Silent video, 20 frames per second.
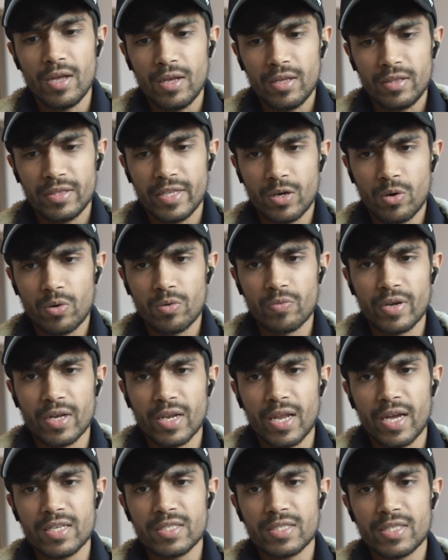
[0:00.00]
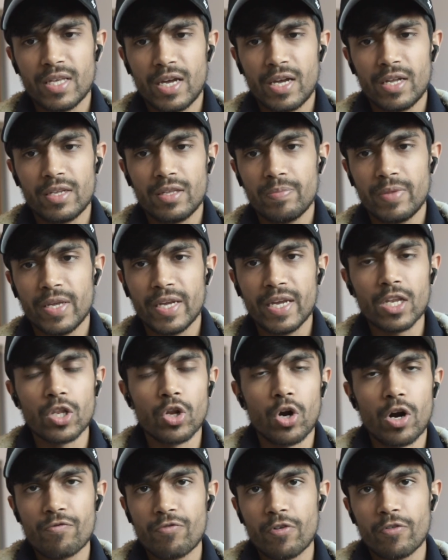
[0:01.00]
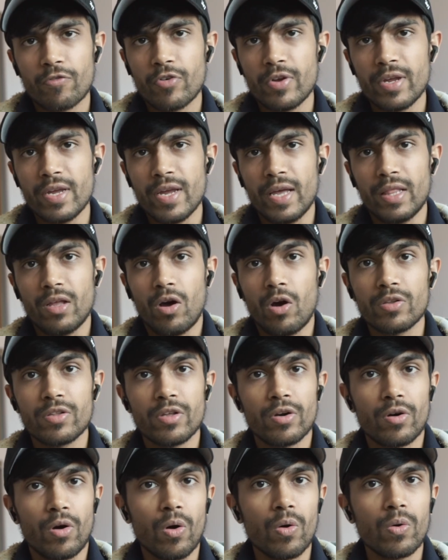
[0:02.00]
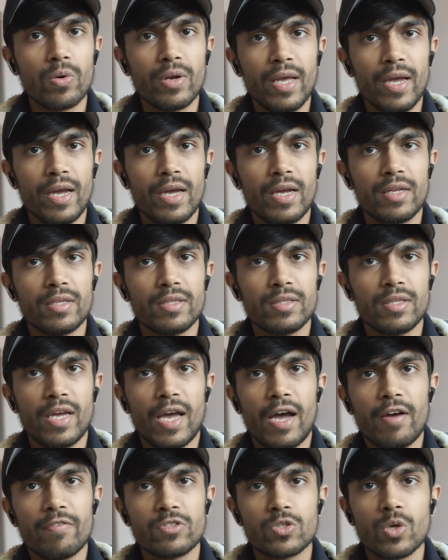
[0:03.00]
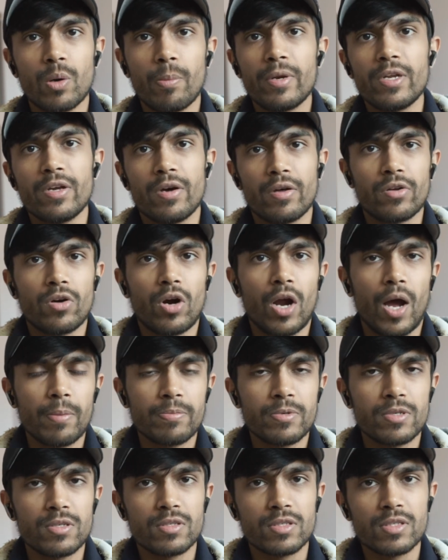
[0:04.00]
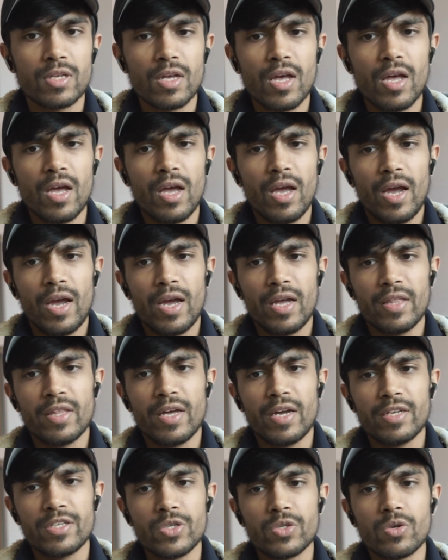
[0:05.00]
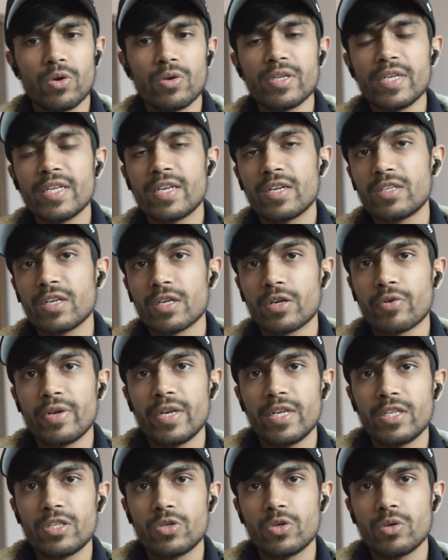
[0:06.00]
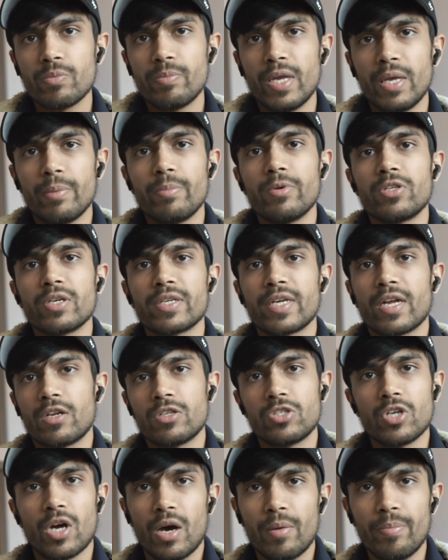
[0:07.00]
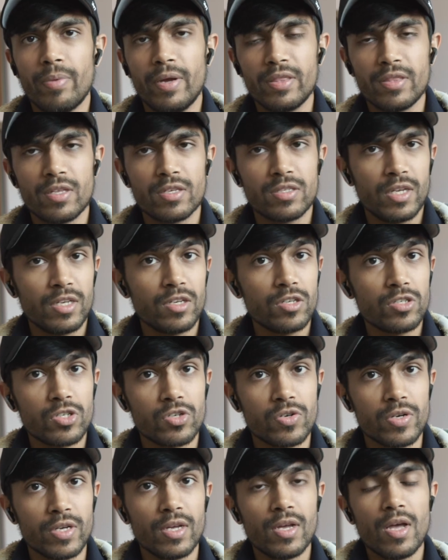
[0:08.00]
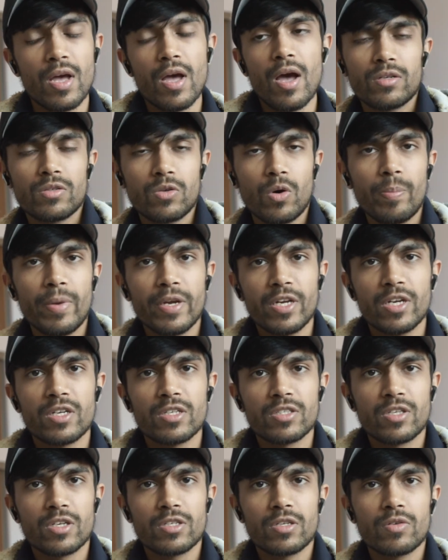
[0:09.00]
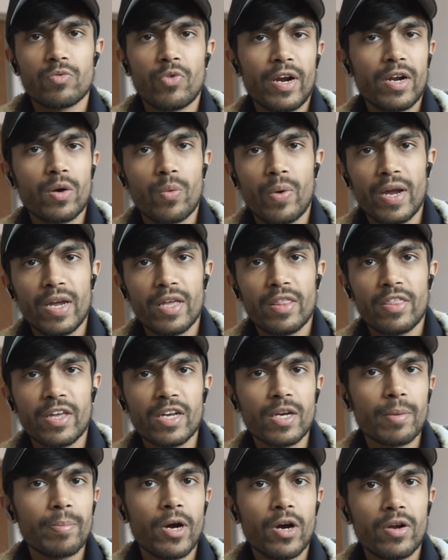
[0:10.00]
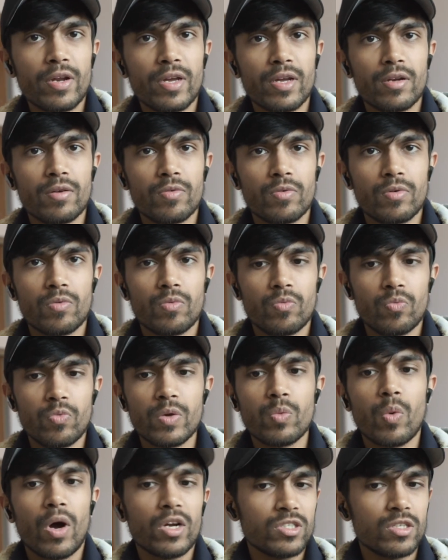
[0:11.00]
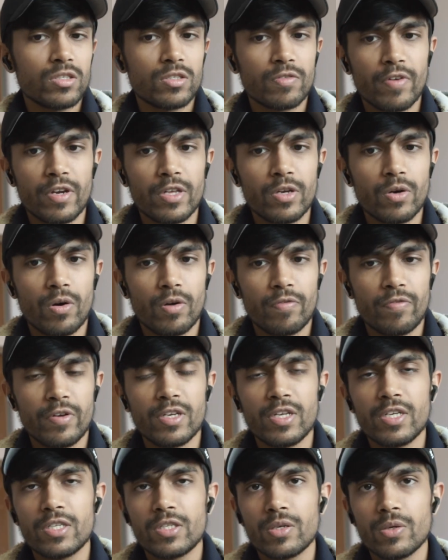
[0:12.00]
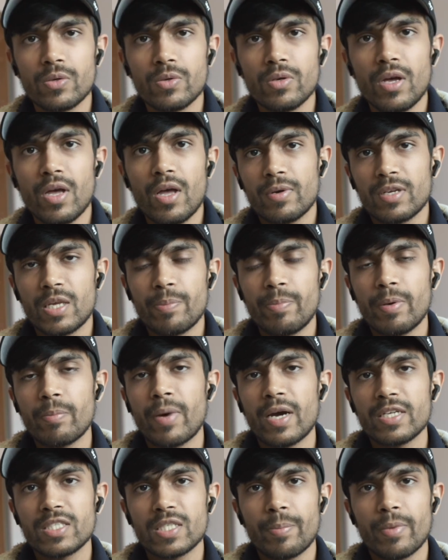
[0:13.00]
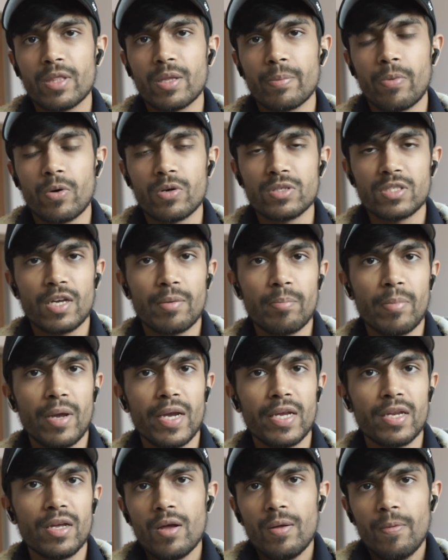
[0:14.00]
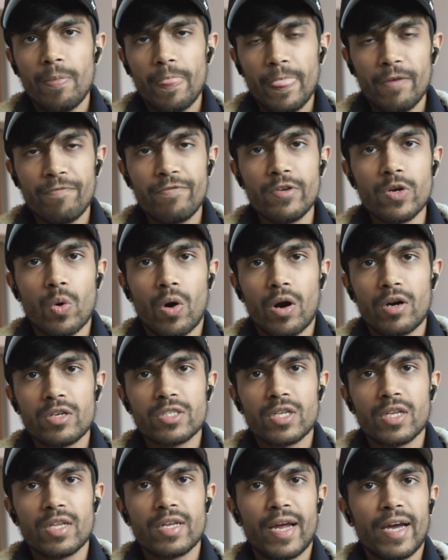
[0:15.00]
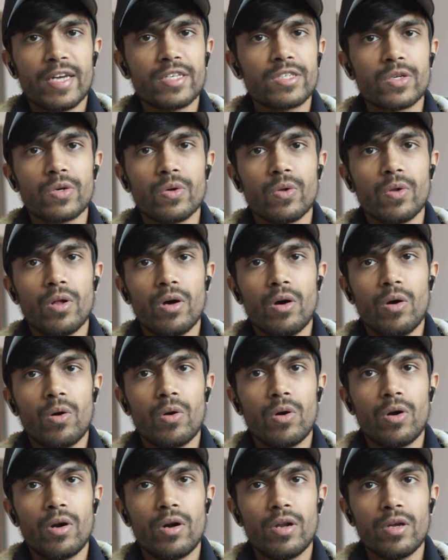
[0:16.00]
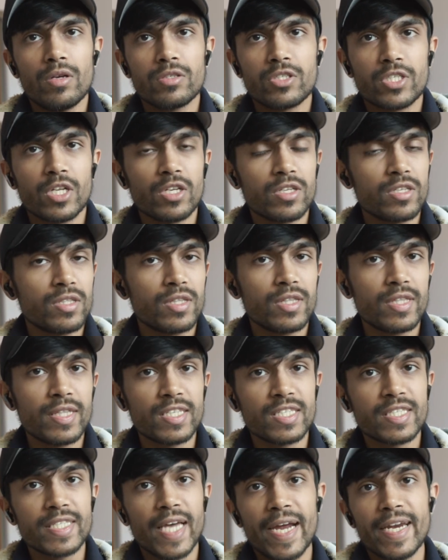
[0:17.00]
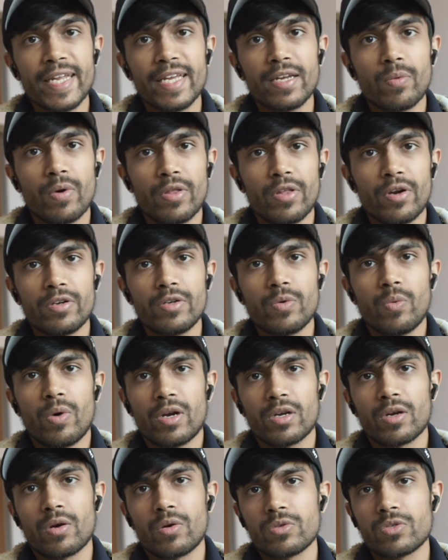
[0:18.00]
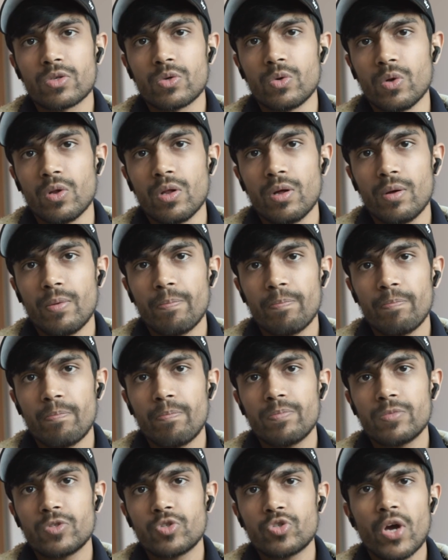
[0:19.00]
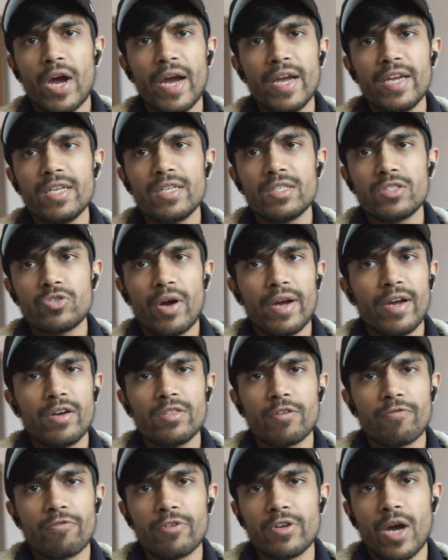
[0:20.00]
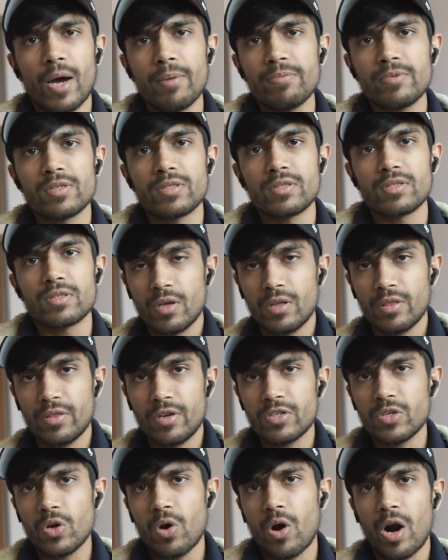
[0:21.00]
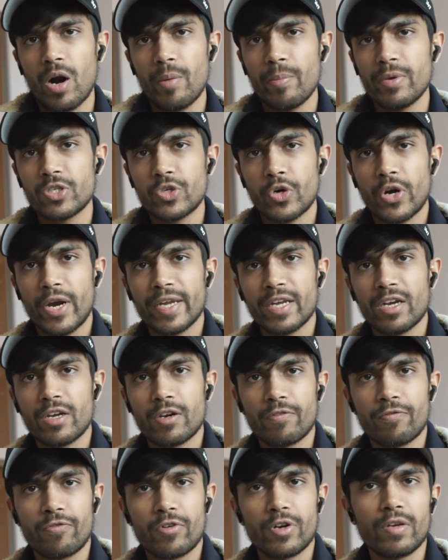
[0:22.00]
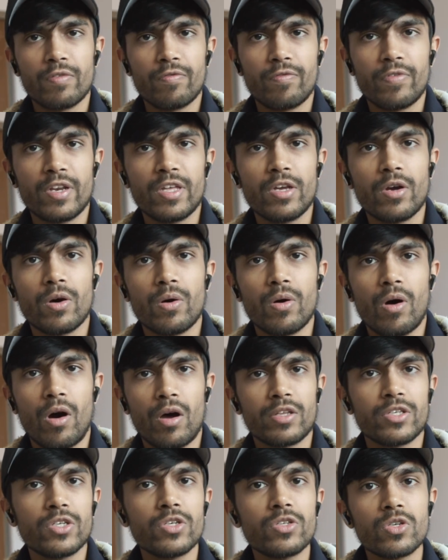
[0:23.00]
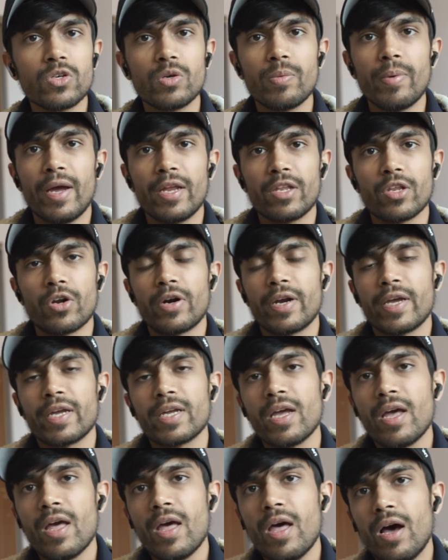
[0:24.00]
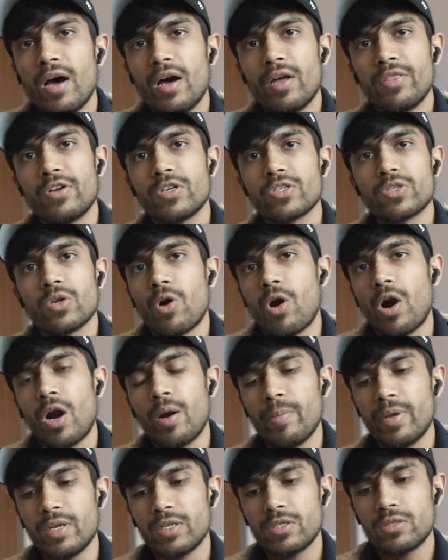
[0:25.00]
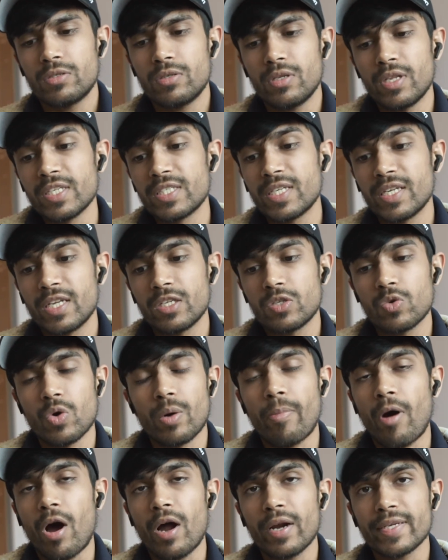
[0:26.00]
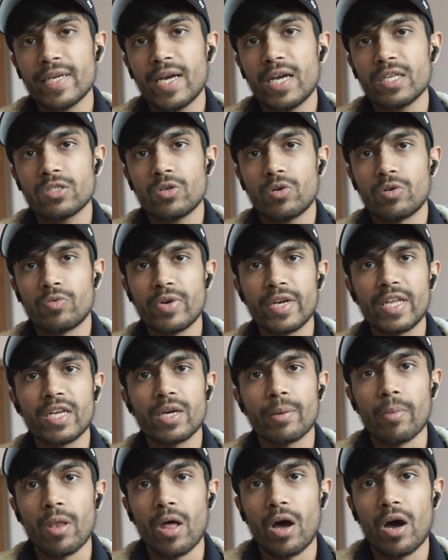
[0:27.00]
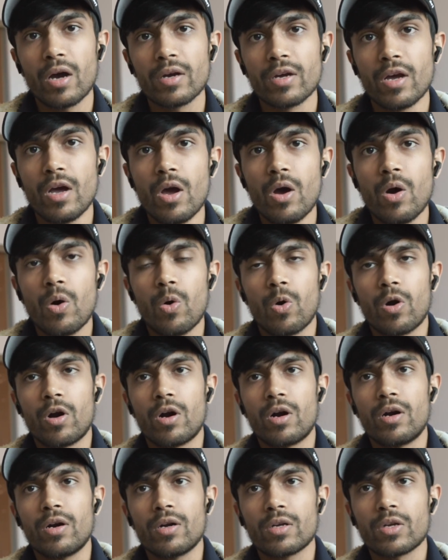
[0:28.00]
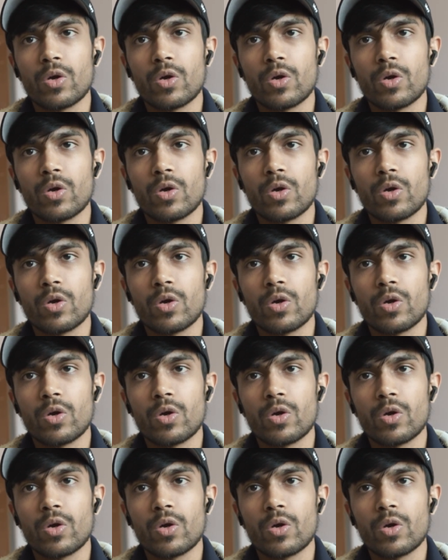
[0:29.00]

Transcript: they don't realize that they can learn for free and on their own, and they have so many other options, and that you don't need a degree to be able to get a job in this industry. Don't make your decision right away. Think about it. Rewatch this video if you need to. Keep in mind some of the points I made. If you are still in high school or still deciding whether you want to go to school, try out the free options. There's no harm in trying out a free video on YouTube and learning. There's no harm in listening to a podcast or reading a blog or